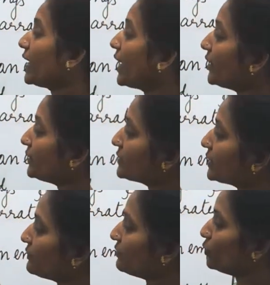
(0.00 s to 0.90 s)

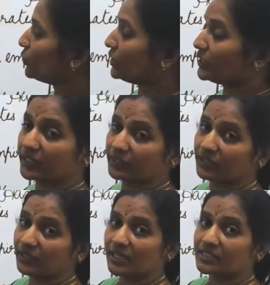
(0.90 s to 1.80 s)
Characters given over here in
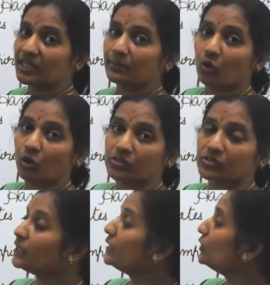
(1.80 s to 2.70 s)
the little
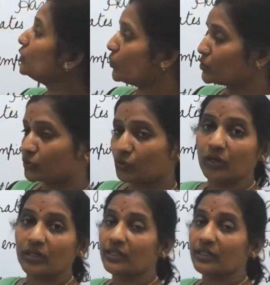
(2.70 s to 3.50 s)
box. Those. What